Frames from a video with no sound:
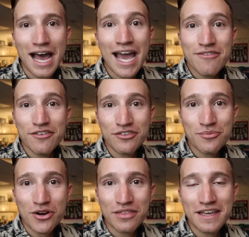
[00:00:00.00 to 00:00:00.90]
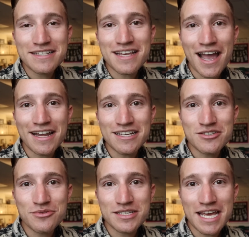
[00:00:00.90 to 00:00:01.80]
I have a few more things I need
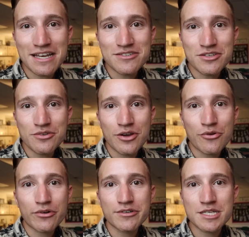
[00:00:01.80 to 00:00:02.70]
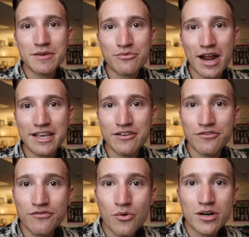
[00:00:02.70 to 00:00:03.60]
to attend to in order to be ready
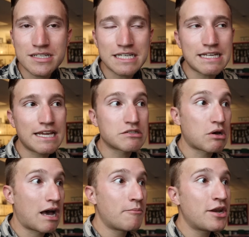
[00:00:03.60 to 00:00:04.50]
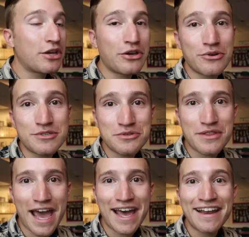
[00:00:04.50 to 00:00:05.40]
for today, so I'm gonna go do
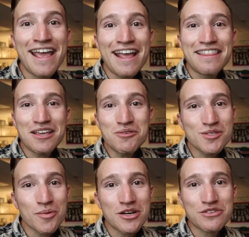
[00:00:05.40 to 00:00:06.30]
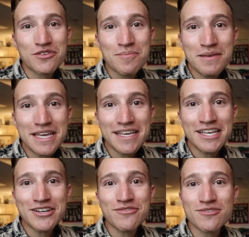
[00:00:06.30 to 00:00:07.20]
that. Thank you so much for being
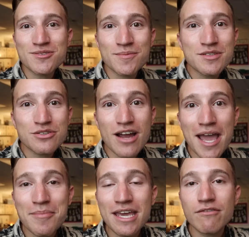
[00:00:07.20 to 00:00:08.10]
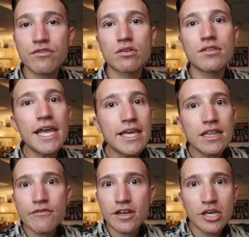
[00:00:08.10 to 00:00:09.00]
here, for subscribing, for liking
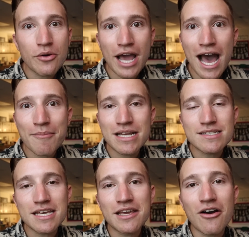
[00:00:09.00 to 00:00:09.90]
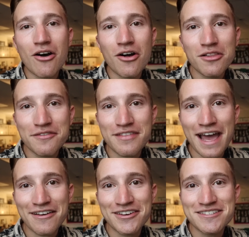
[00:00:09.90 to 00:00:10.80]
the video, commenting, all of
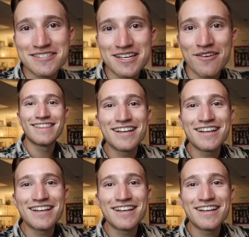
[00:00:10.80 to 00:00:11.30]
that good stuff.